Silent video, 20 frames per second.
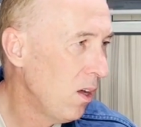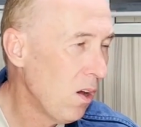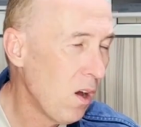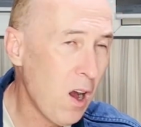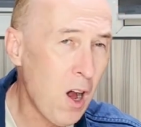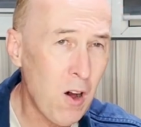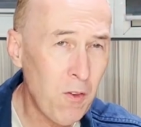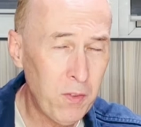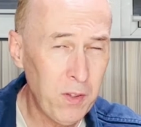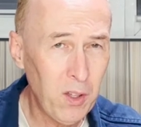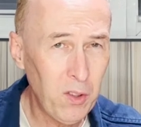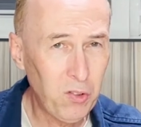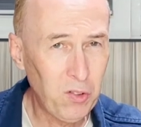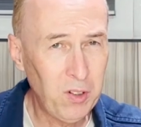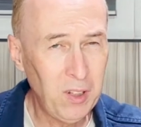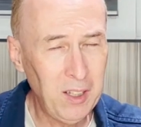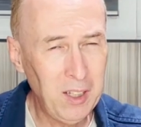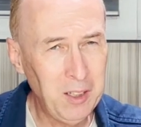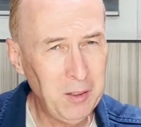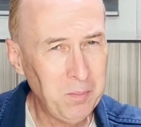
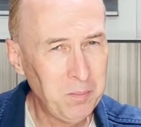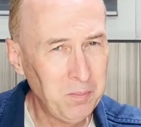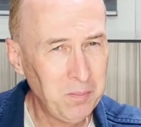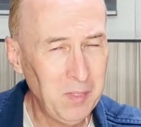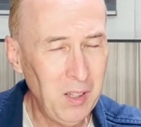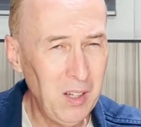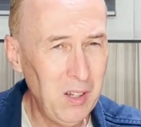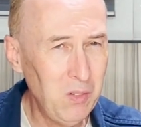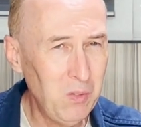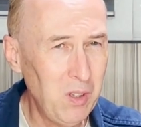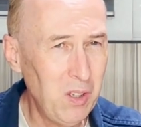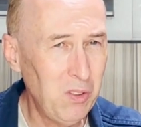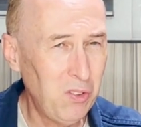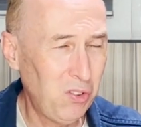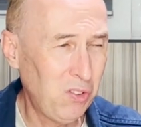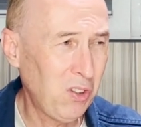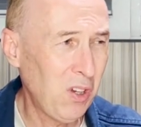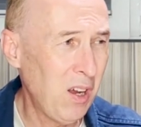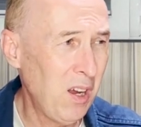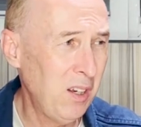Obviously, it's
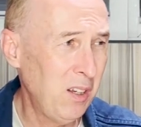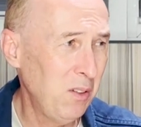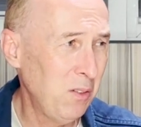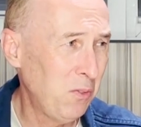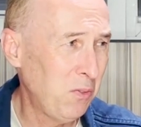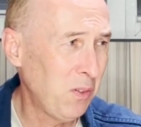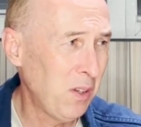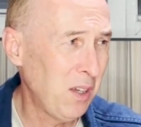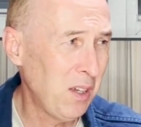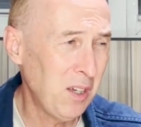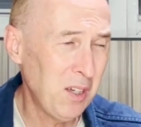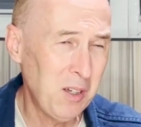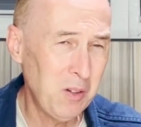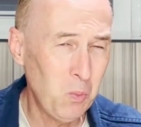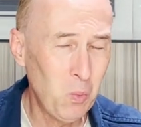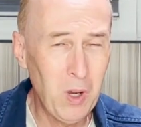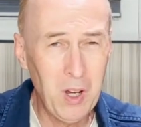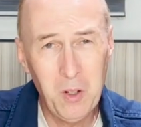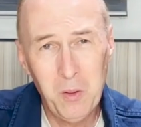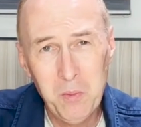kind of,
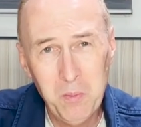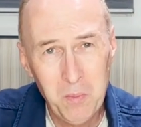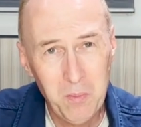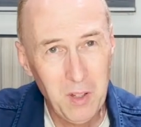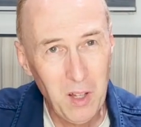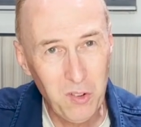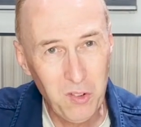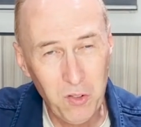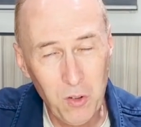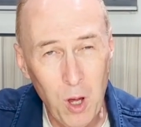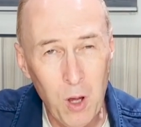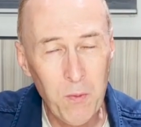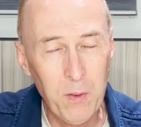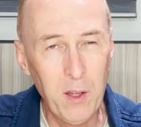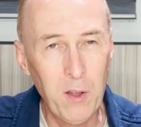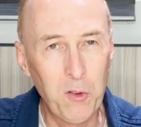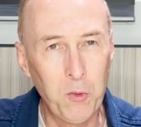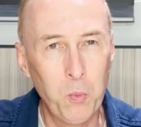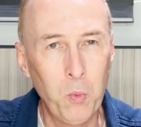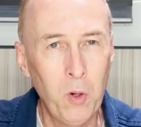well, it's an
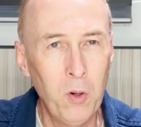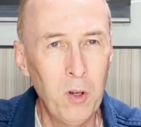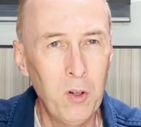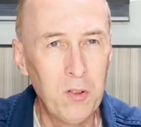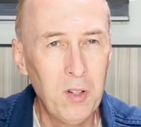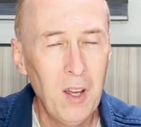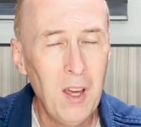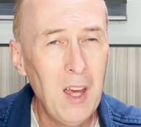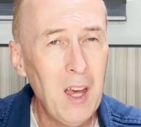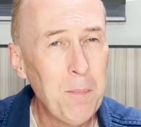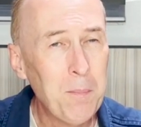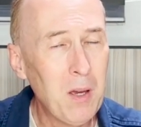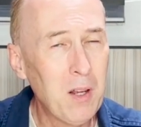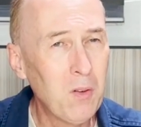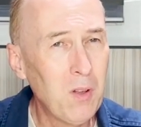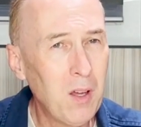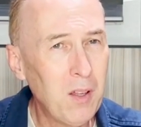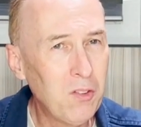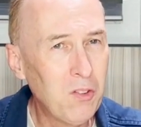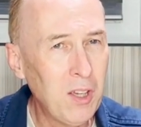obvious word,
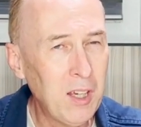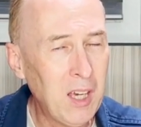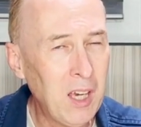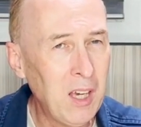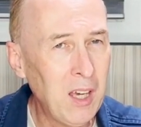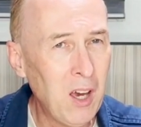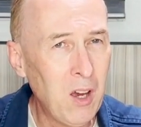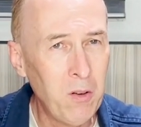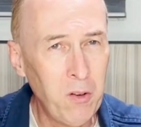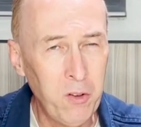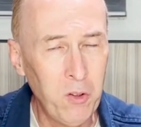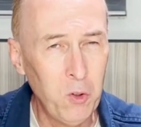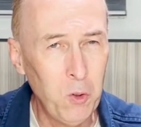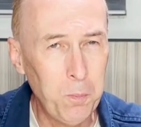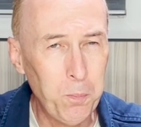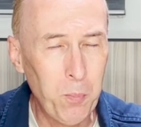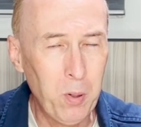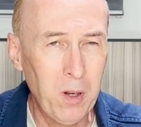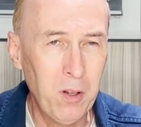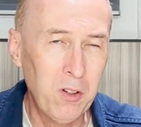but taking our little
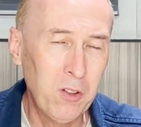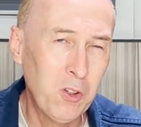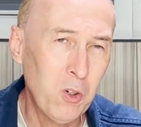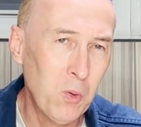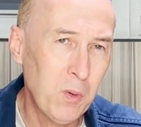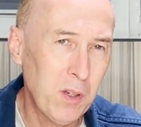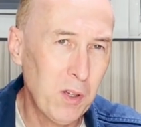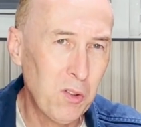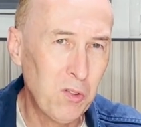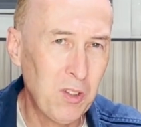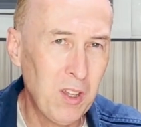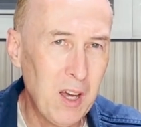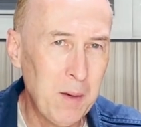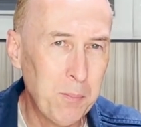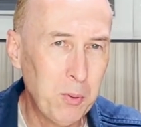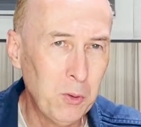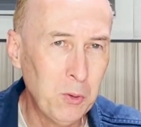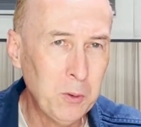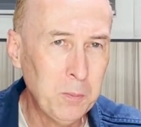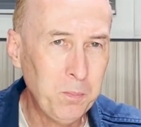political
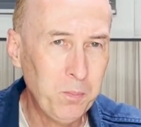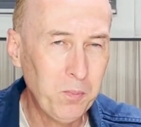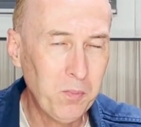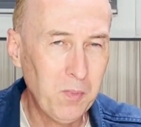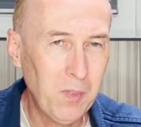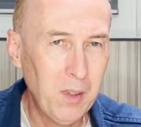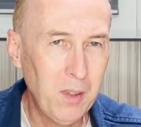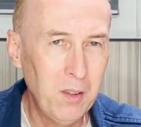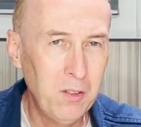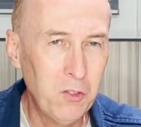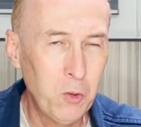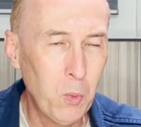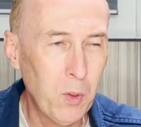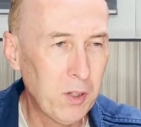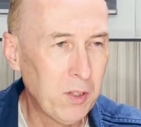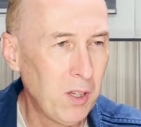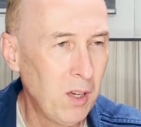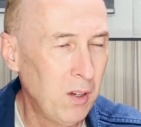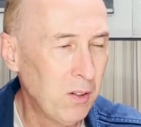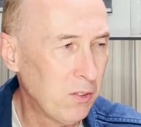example into
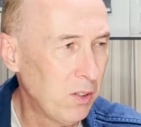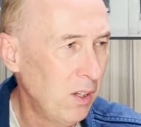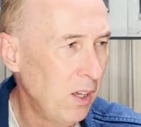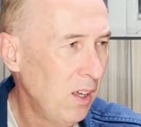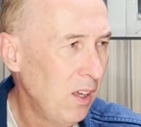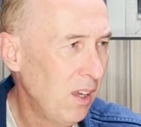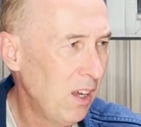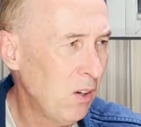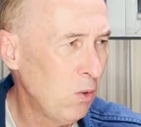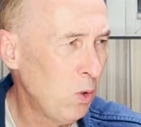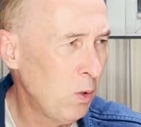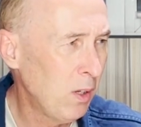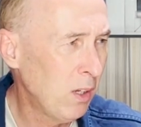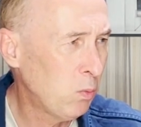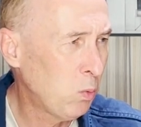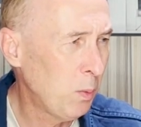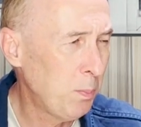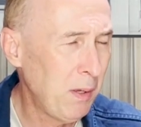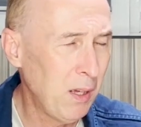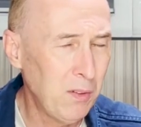account, it
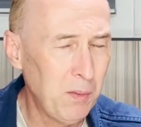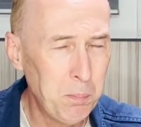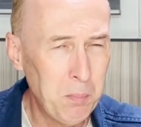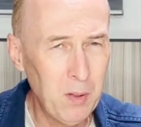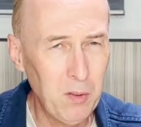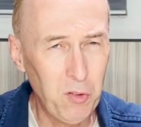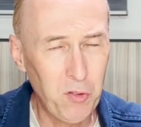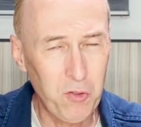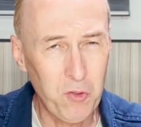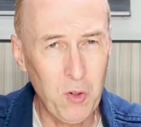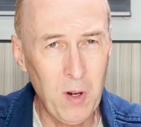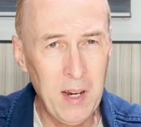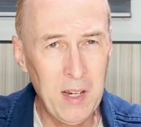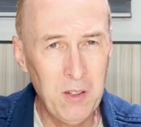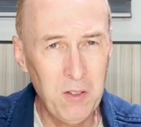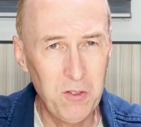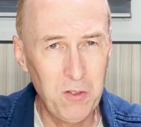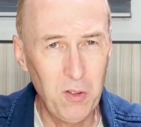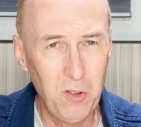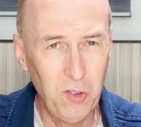would be a bit
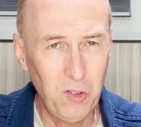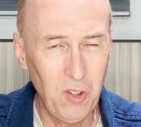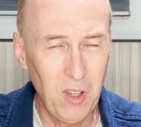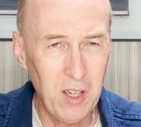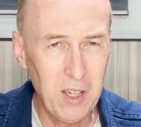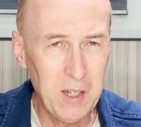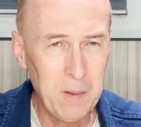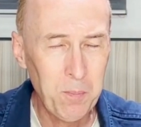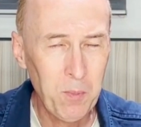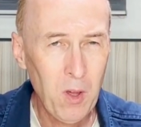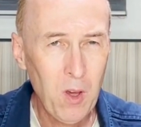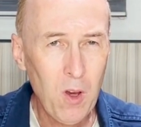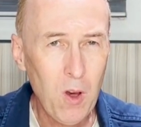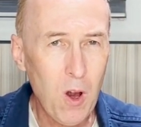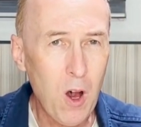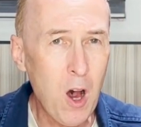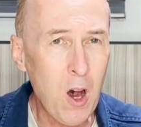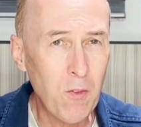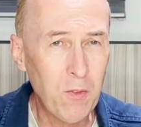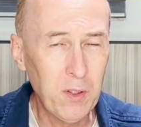strange to say,
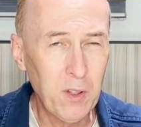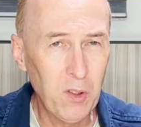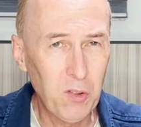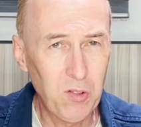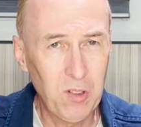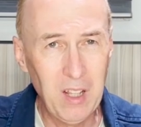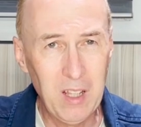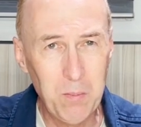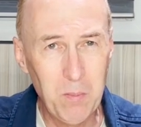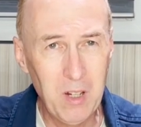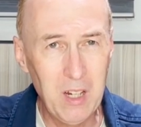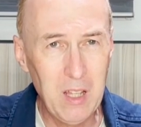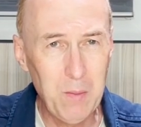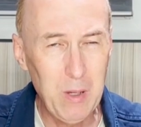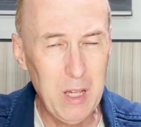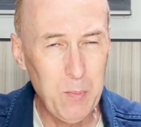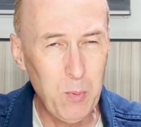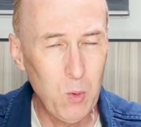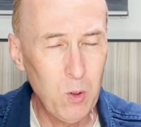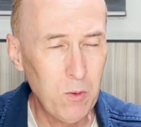obviously many
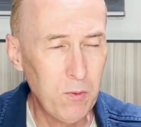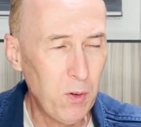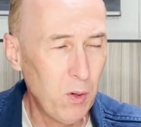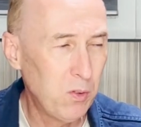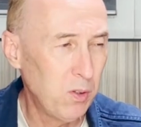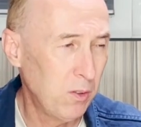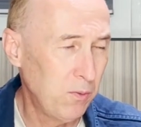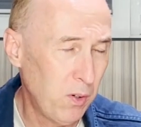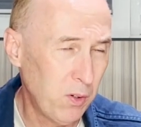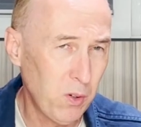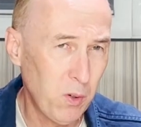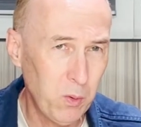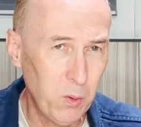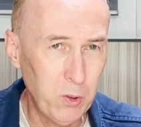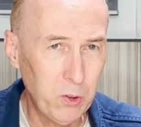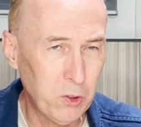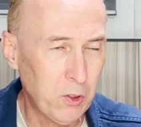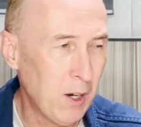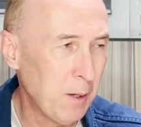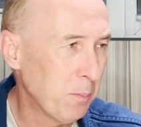people voted for Donald
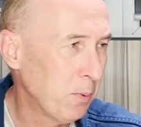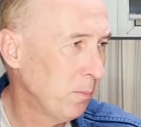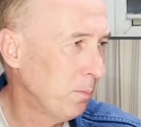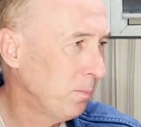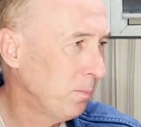Trump.